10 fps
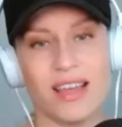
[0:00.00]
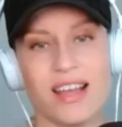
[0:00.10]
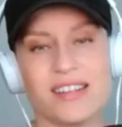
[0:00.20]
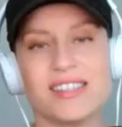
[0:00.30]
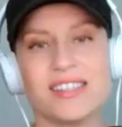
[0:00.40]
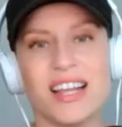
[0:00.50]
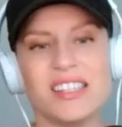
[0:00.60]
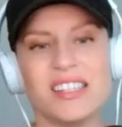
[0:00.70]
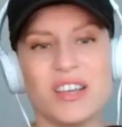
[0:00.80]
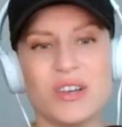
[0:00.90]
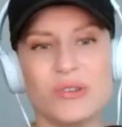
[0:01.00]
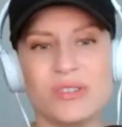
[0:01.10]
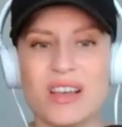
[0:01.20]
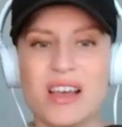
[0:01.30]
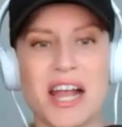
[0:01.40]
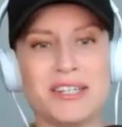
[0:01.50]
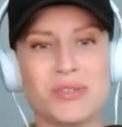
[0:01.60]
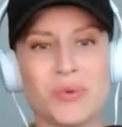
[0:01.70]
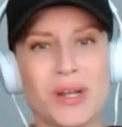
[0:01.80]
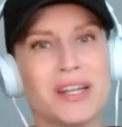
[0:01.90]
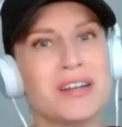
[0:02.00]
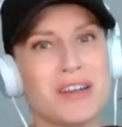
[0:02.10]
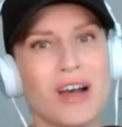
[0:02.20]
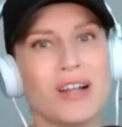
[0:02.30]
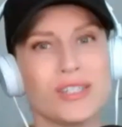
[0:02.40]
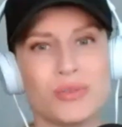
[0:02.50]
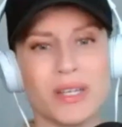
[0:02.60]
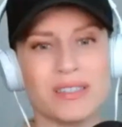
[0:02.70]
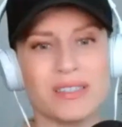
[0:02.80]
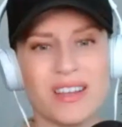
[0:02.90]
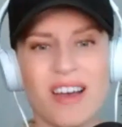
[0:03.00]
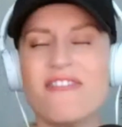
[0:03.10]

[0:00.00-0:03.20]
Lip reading: And Silas goes, I just want acknowledgement.